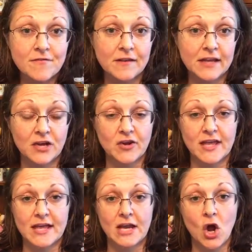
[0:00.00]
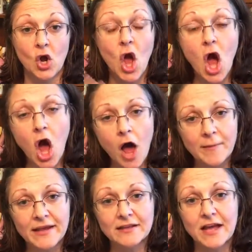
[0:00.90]
of valerian are
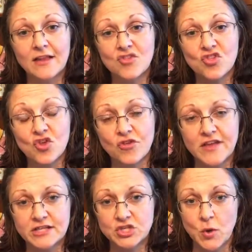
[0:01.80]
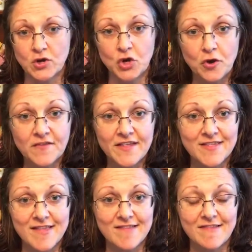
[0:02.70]
calming and soothing to our
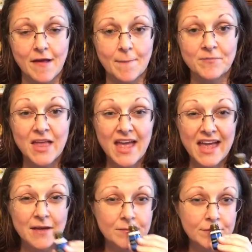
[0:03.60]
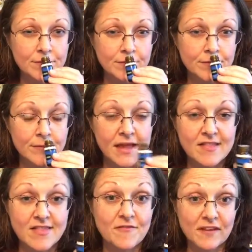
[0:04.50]
nervous system.
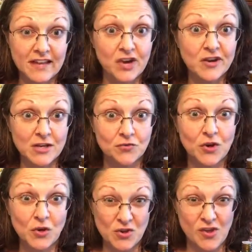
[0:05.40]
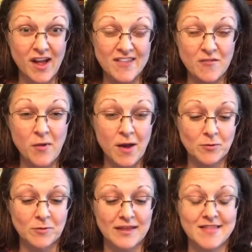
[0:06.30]
It's valerian root. You guys have
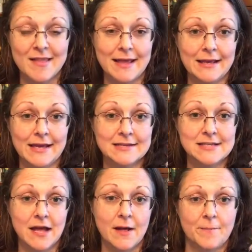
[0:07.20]
probably seen it